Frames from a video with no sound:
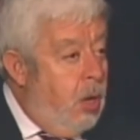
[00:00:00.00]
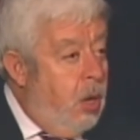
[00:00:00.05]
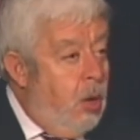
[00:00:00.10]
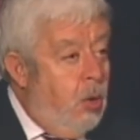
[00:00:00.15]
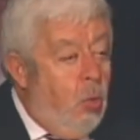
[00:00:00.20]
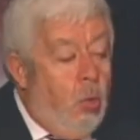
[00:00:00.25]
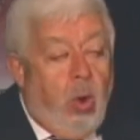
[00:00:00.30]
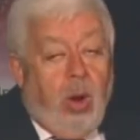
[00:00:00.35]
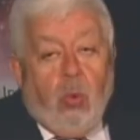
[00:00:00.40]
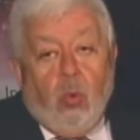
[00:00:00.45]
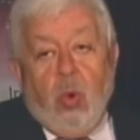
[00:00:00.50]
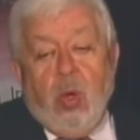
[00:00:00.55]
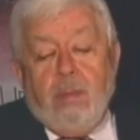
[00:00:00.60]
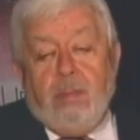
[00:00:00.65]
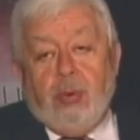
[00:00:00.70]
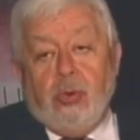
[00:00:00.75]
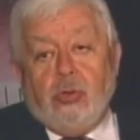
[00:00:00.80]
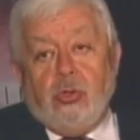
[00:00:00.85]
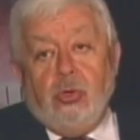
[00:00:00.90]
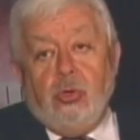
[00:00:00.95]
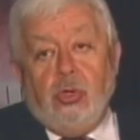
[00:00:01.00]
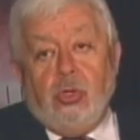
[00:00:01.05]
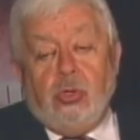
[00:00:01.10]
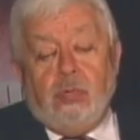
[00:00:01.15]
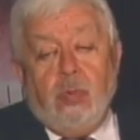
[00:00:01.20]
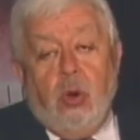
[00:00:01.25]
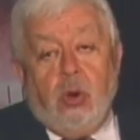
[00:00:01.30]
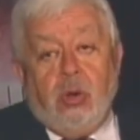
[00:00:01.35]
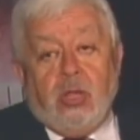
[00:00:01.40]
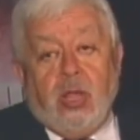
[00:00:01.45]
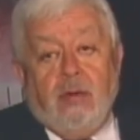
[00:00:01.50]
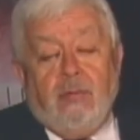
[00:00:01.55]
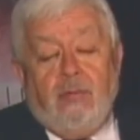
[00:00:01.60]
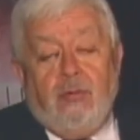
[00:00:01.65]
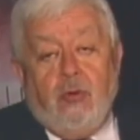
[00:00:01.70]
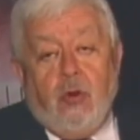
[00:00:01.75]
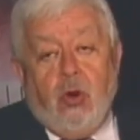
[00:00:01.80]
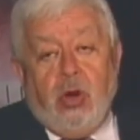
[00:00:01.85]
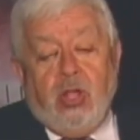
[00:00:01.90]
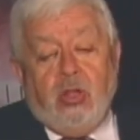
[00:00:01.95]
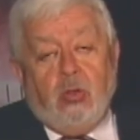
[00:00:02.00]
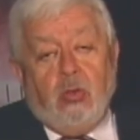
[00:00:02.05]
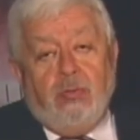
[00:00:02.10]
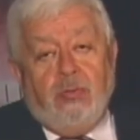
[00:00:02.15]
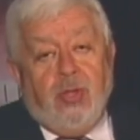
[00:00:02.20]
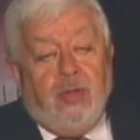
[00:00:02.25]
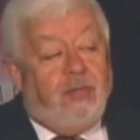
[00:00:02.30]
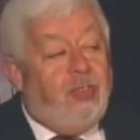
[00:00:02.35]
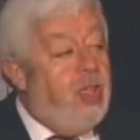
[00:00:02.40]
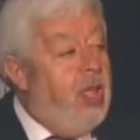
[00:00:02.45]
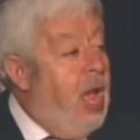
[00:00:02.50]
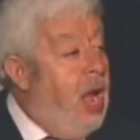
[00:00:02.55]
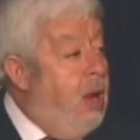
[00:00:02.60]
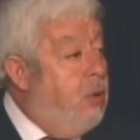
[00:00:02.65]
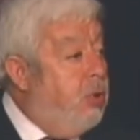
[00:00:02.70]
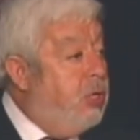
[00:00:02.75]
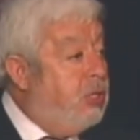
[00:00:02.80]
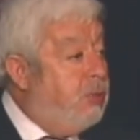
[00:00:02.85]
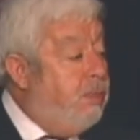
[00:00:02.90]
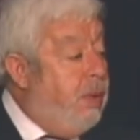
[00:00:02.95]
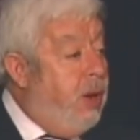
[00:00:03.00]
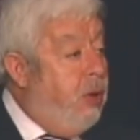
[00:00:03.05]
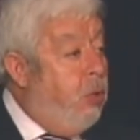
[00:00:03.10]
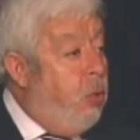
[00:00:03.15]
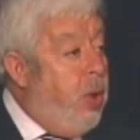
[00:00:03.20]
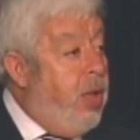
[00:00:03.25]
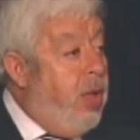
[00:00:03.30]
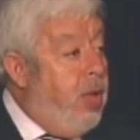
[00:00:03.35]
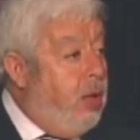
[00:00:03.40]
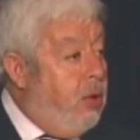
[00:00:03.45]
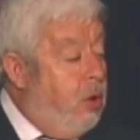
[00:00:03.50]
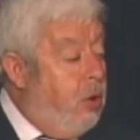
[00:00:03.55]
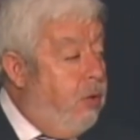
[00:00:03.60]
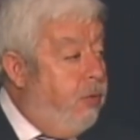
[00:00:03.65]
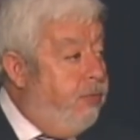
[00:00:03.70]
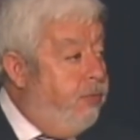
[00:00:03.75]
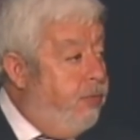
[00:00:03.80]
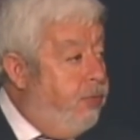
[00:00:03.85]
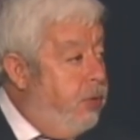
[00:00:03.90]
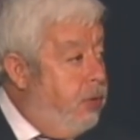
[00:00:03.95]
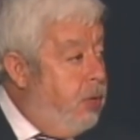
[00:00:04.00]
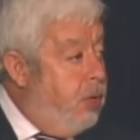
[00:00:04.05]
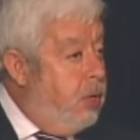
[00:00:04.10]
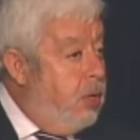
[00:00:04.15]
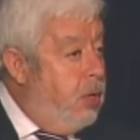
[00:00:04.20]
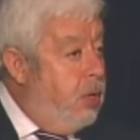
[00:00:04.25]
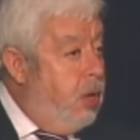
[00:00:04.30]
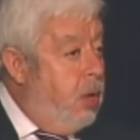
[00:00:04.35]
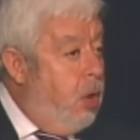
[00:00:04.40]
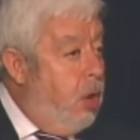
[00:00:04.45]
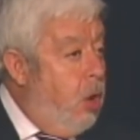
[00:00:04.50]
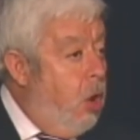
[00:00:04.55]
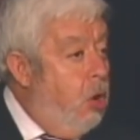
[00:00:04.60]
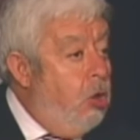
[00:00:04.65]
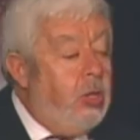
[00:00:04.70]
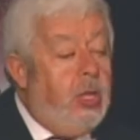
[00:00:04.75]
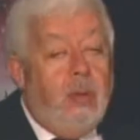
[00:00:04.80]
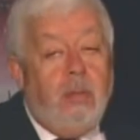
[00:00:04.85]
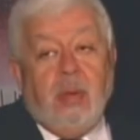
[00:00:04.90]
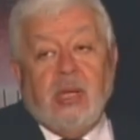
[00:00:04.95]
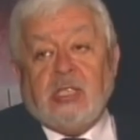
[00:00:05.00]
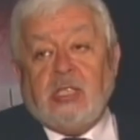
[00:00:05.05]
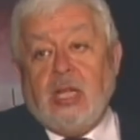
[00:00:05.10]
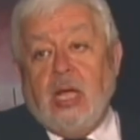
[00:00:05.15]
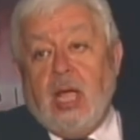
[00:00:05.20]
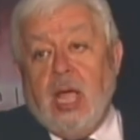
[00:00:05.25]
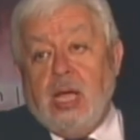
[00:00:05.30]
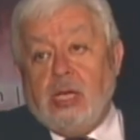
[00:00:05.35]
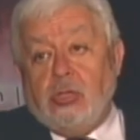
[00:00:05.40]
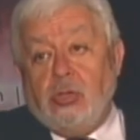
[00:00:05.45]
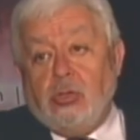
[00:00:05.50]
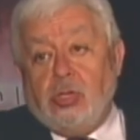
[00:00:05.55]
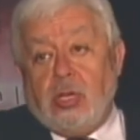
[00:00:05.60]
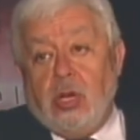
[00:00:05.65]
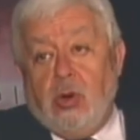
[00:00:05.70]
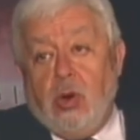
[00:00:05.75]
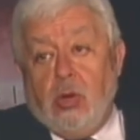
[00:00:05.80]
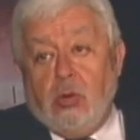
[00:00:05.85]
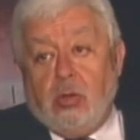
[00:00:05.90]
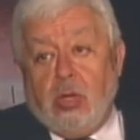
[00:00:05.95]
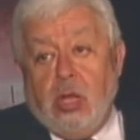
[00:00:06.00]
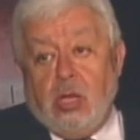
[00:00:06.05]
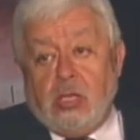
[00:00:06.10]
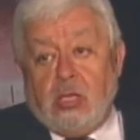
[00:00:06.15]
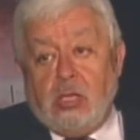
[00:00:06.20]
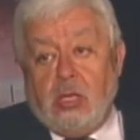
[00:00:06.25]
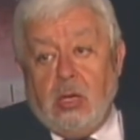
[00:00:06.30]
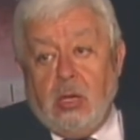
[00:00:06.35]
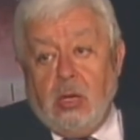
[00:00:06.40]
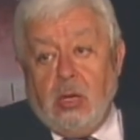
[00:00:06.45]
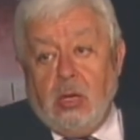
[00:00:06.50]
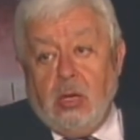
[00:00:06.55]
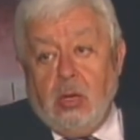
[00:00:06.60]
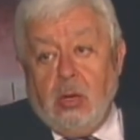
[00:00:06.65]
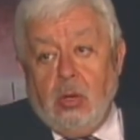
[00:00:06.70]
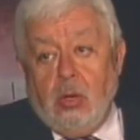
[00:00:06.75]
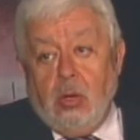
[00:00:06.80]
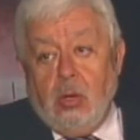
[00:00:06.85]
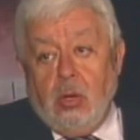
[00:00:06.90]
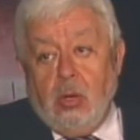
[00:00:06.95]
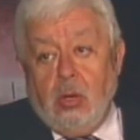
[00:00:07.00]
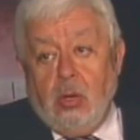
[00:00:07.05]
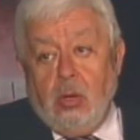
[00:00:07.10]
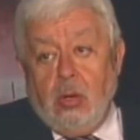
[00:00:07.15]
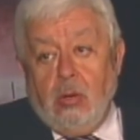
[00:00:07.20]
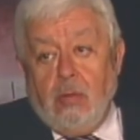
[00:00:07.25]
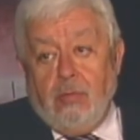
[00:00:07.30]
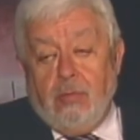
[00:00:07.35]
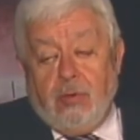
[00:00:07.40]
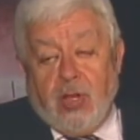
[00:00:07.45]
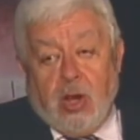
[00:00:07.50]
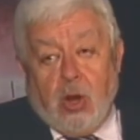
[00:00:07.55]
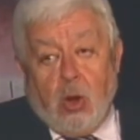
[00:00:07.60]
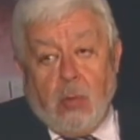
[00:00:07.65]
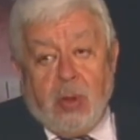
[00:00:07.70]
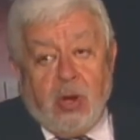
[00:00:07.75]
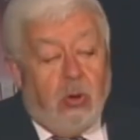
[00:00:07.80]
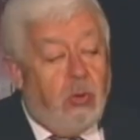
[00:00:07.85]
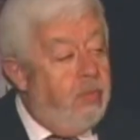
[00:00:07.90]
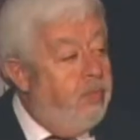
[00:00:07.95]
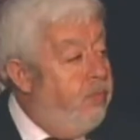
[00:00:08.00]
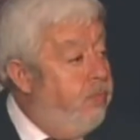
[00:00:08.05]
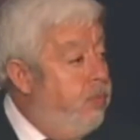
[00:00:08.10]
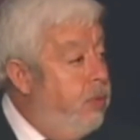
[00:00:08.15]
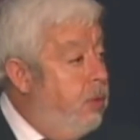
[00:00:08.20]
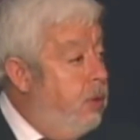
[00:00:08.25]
where we produce more than 40 to 50 hours per week of all the investigations around this phenomenon